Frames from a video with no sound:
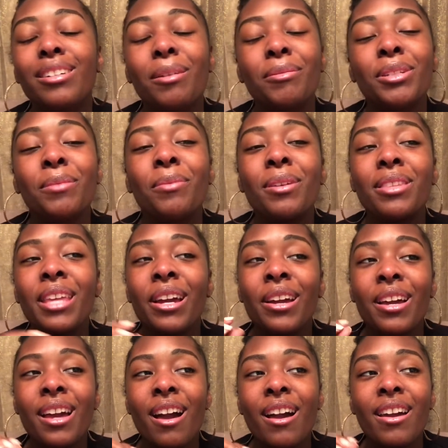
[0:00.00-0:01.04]
She put their
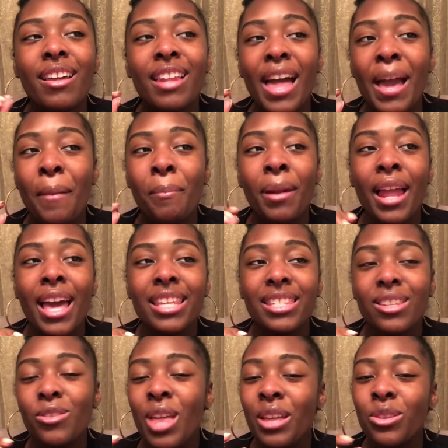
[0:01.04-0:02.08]
hair in like plaits,
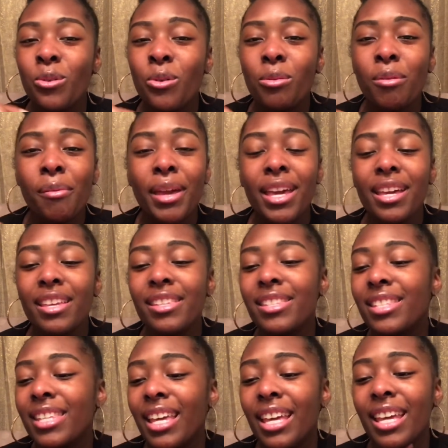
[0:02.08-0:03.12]
like the rubber bands,
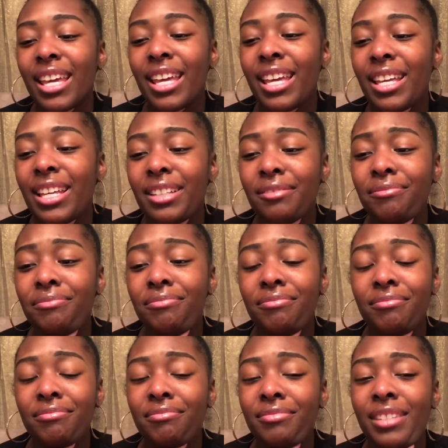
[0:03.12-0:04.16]
and
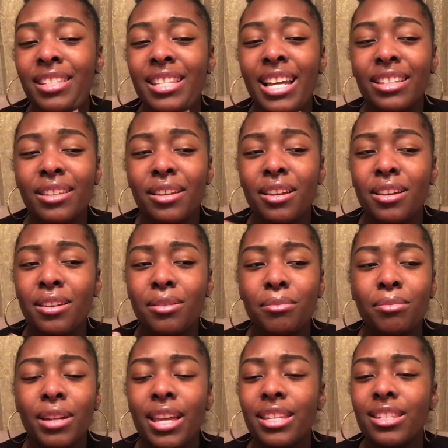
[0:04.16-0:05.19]
it's like the
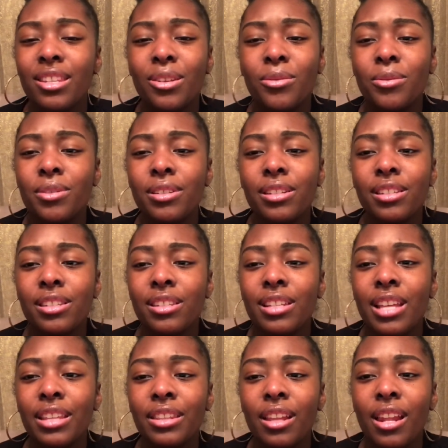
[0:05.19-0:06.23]
plastic ones,
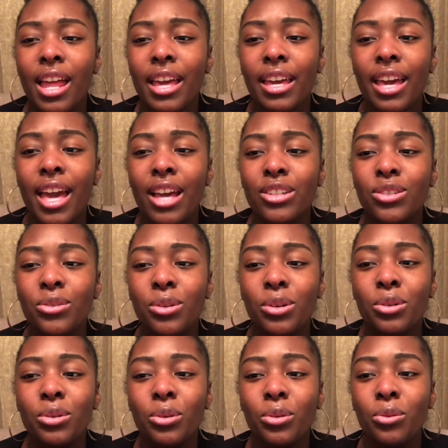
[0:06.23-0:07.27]
not the like
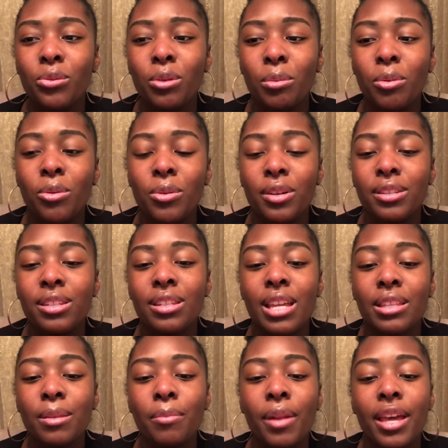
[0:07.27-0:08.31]
actual rubber ones. It's like
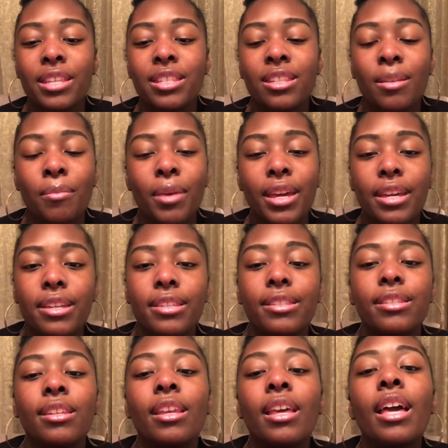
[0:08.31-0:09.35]
the plastic bands.
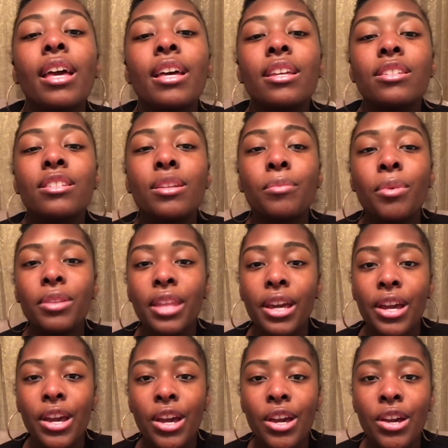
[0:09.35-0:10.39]
She put their
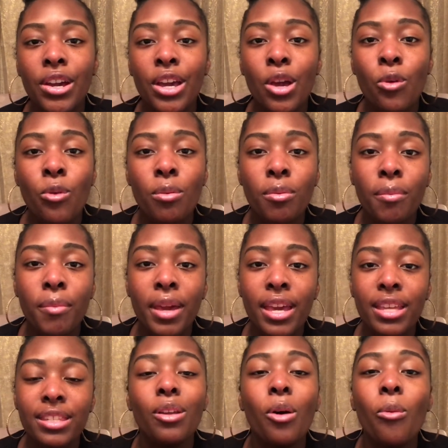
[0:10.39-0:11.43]
hair in rubber
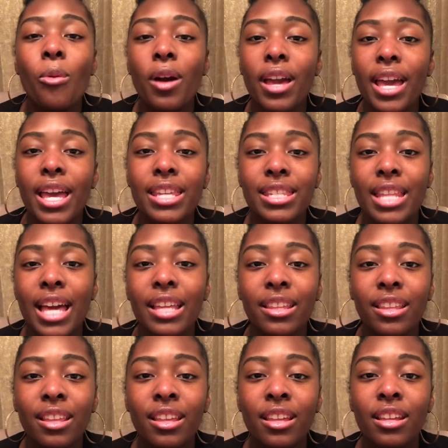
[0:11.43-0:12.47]
bands. So one has like
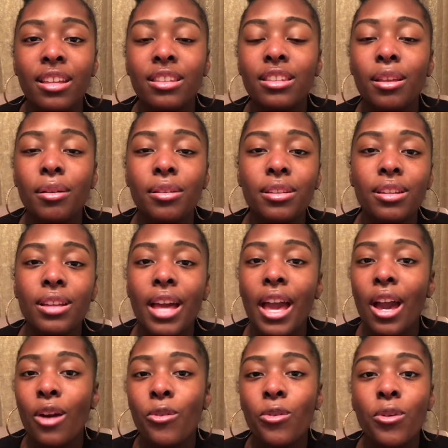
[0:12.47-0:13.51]
the
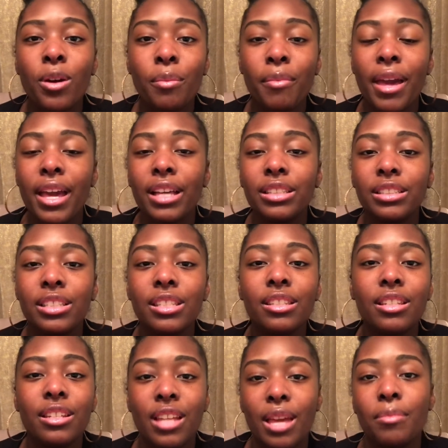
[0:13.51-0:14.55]
hair growing back. She's
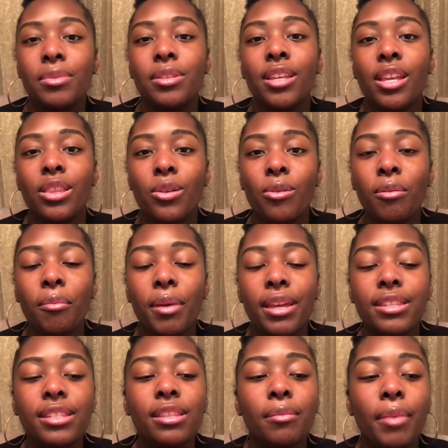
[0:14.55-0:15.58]
still able to get the rubber
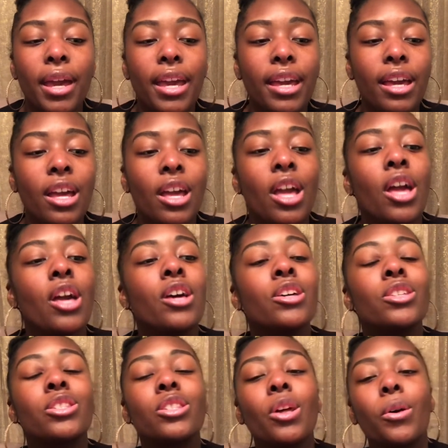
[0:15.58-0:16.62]
bands in the back.
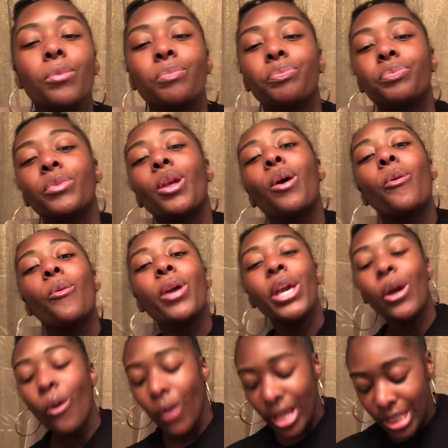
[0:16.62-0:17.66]
So we're
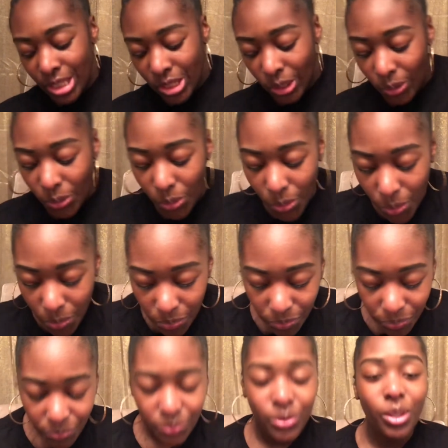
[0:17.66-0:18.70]
going to
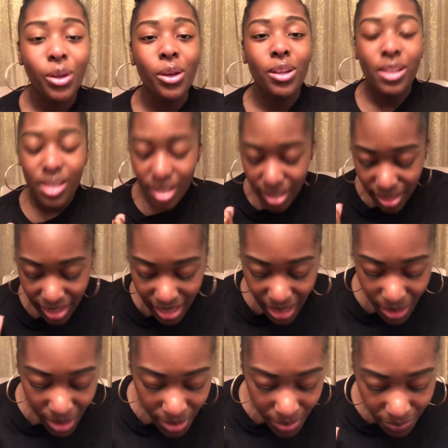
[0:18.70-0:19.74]

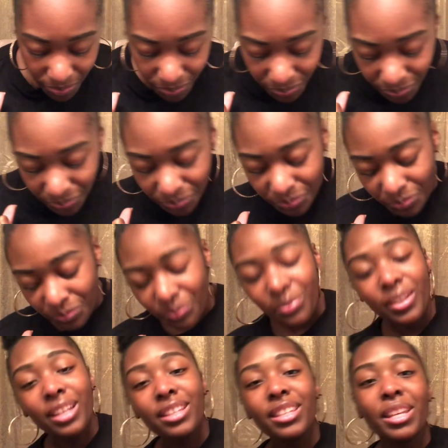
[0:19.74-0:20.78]
see
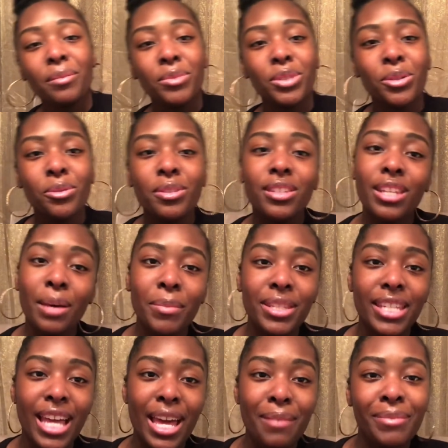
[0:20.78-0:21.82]
them do tummy
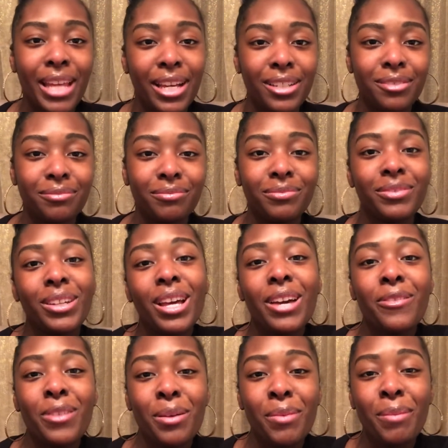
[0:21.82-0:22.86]
time now.
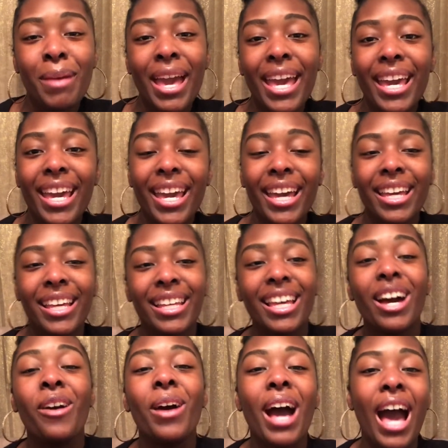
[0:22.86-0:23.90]
We'll be back.
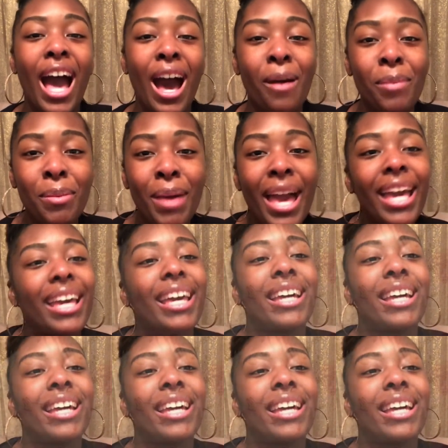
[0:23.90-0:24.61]
I'll be back.